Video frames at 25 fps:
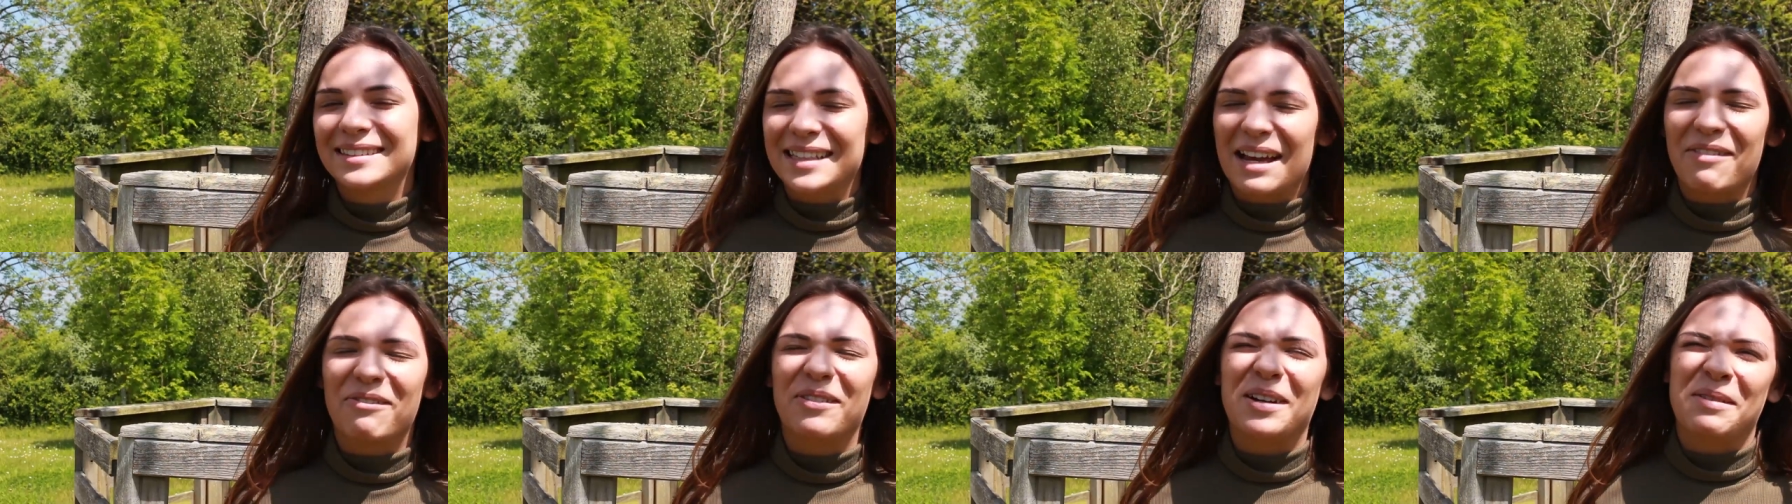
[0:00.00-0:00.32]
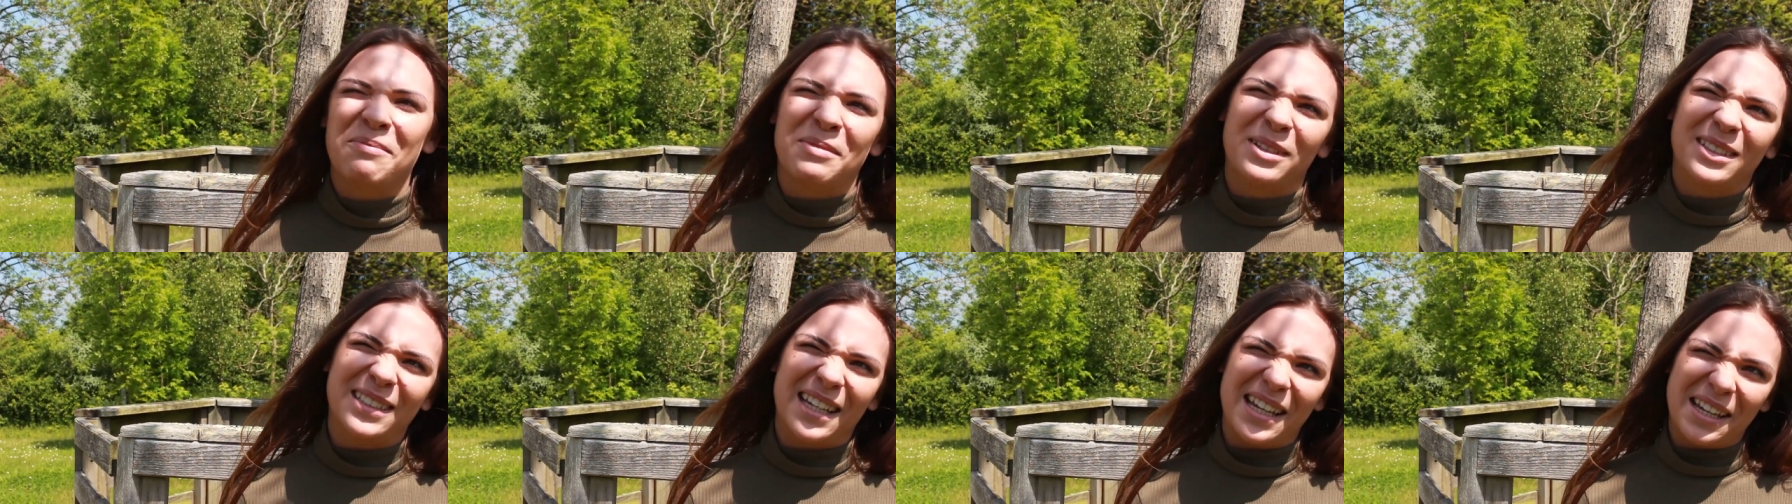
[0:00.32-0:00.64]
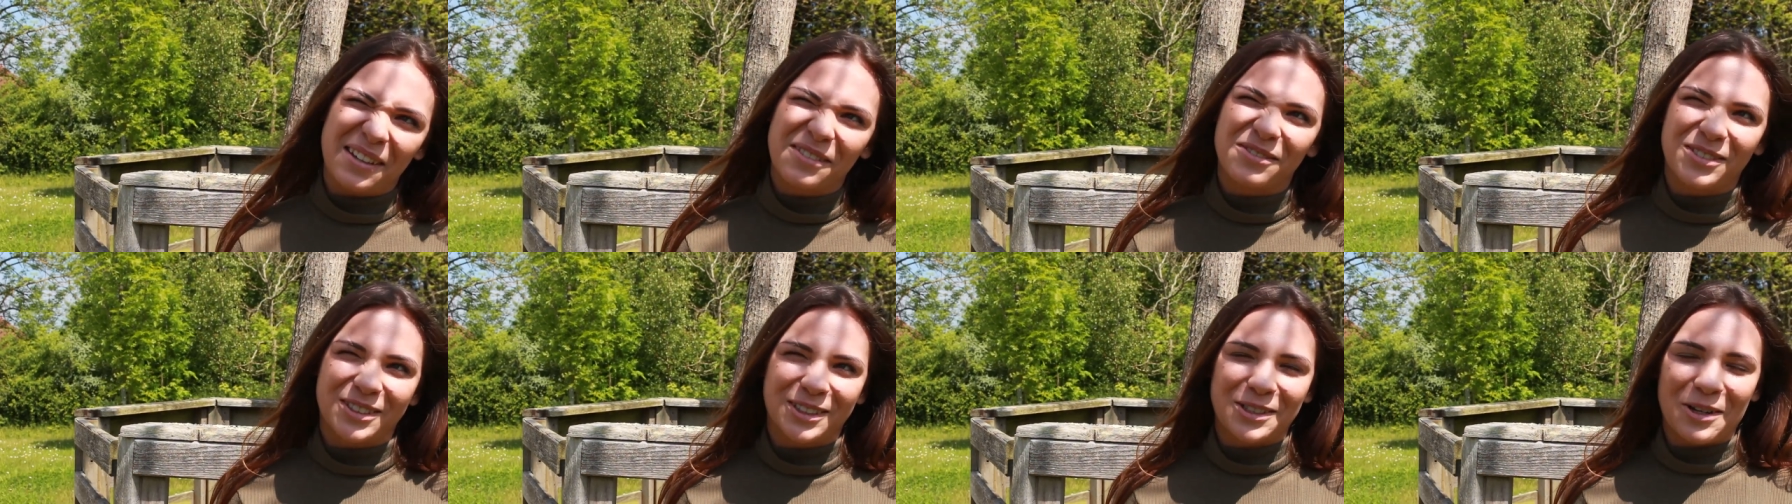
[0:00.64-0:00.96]
Definitely Miss
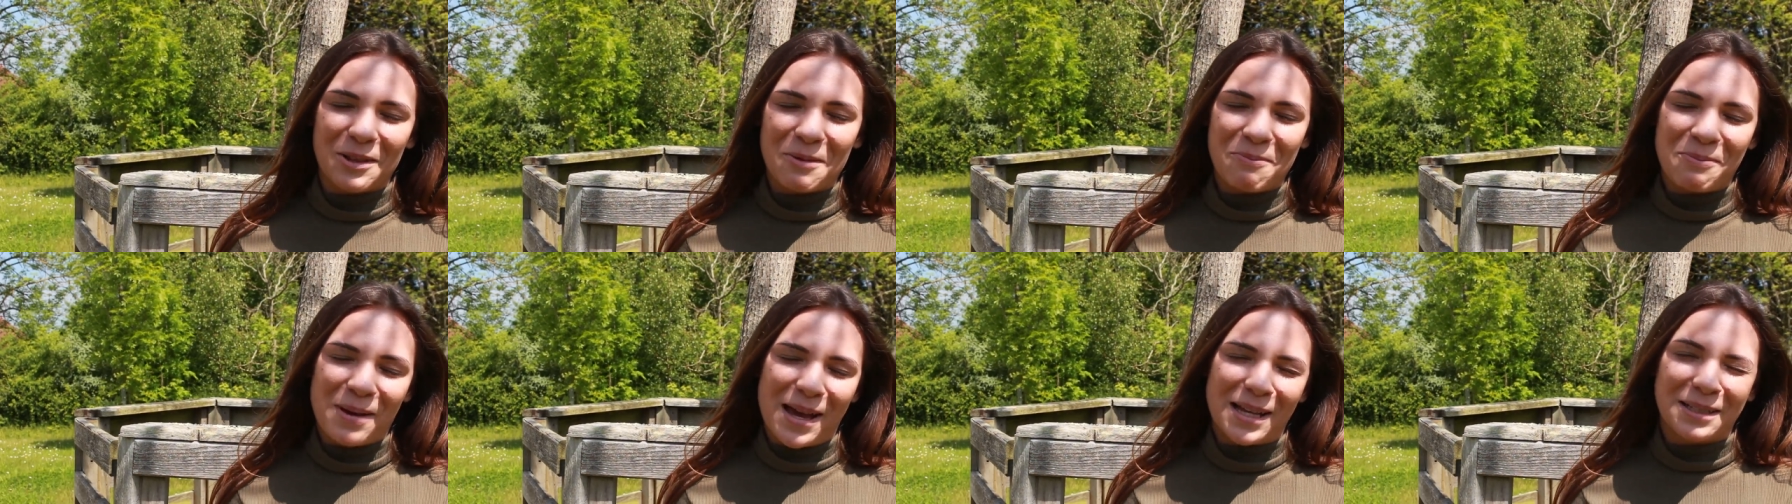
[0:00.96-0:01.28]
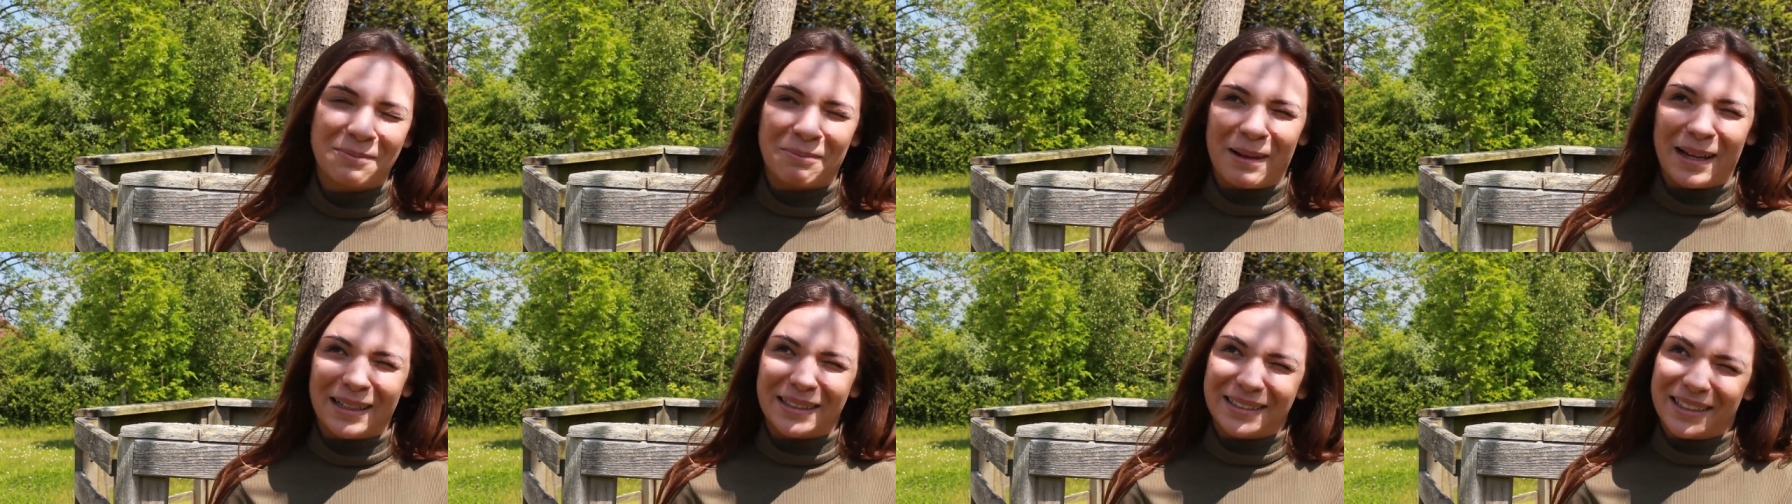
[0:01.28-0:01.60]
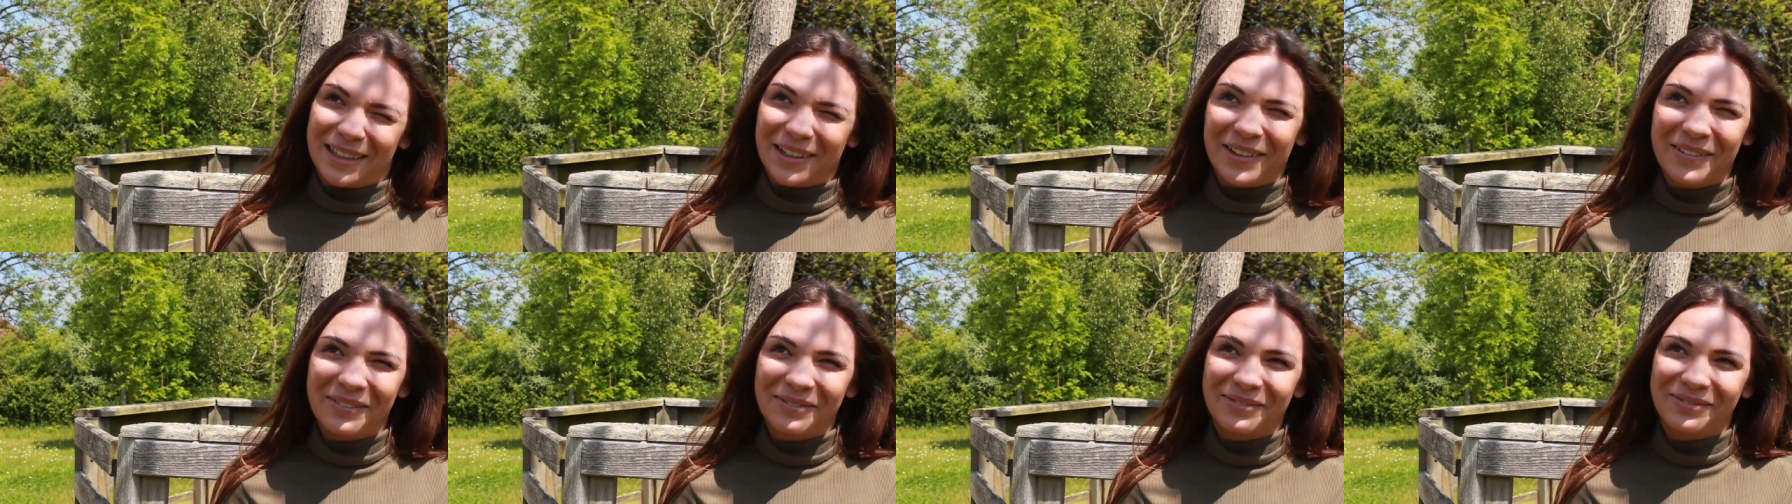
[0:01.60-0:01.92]
Heath. She's got the best
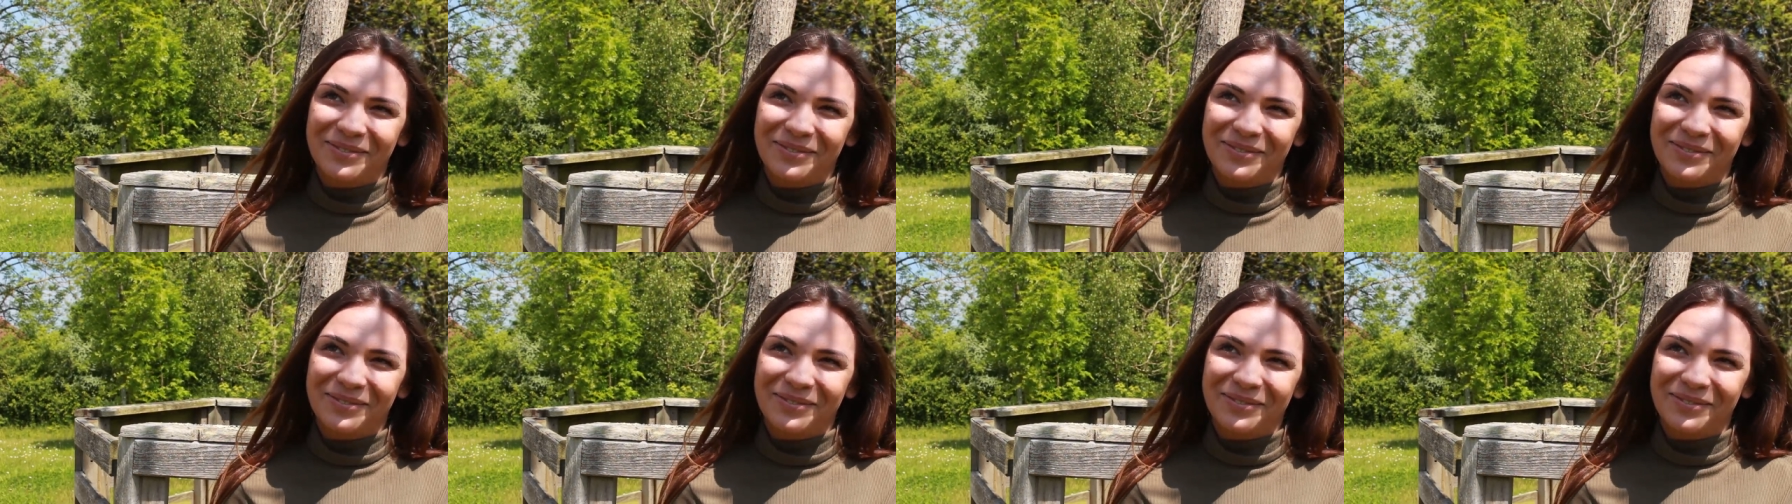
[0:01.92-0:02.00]
banter.